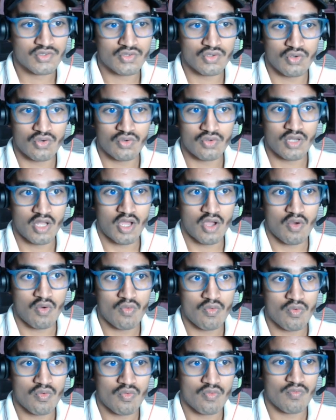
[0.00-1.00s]
So
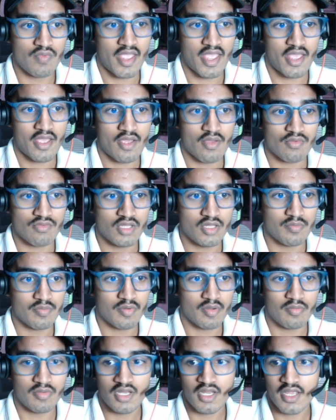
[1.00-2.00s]
now we have the
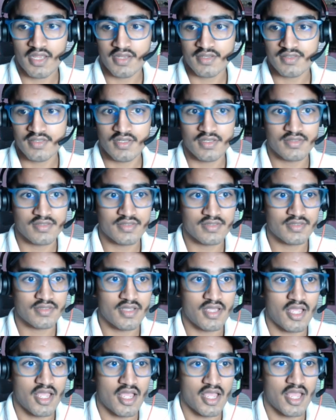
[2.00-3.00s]
public access.
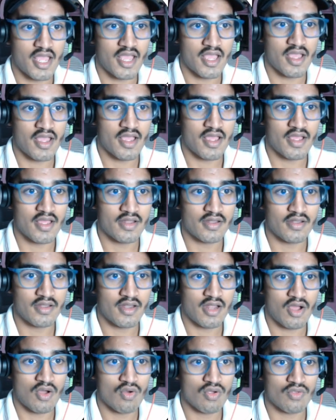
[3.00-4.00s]
And
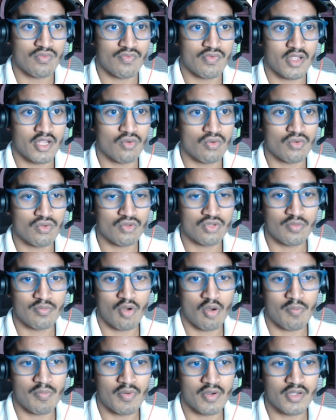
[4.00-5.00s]
now if I go to the
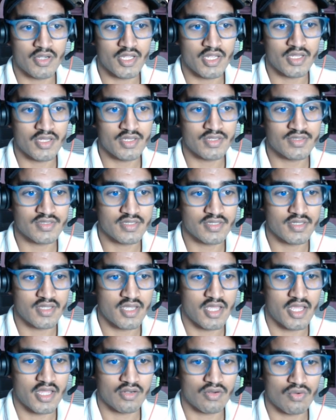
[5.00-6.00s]
properties
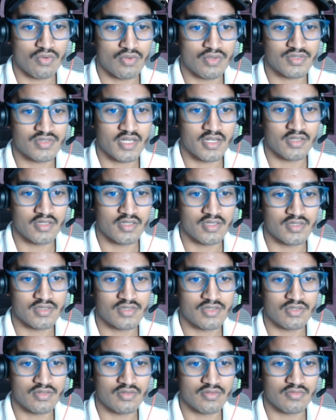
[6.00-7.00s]
and go inside
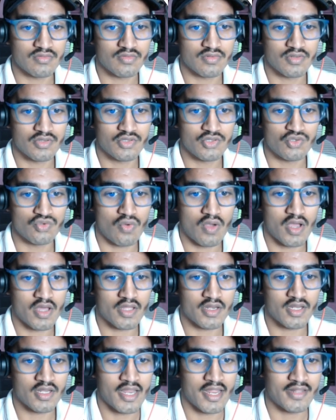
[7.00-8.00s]
this
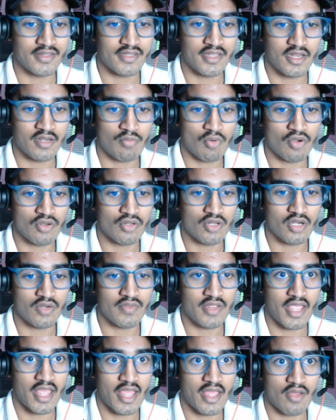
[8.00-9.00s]
URL and the endpoint that
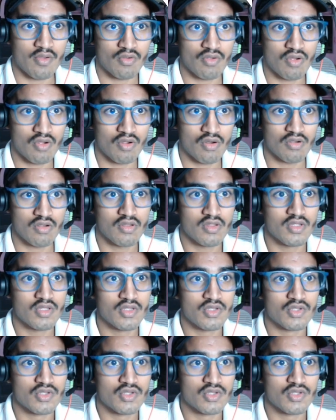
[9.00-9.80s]
we have got,